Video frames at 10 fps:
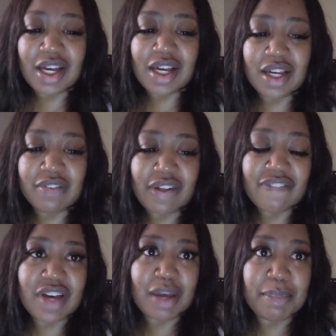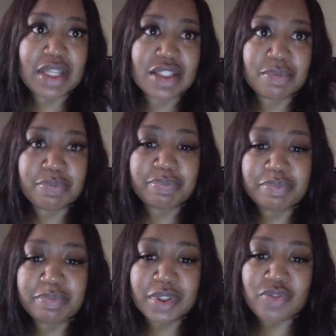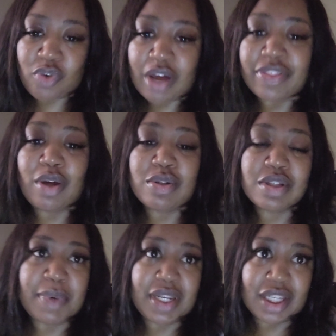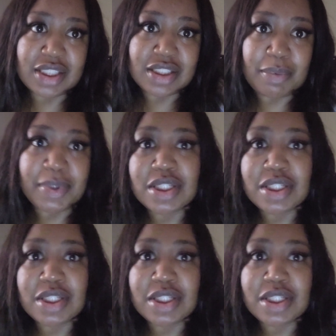I have like 5 minutes before I have to go to my next job.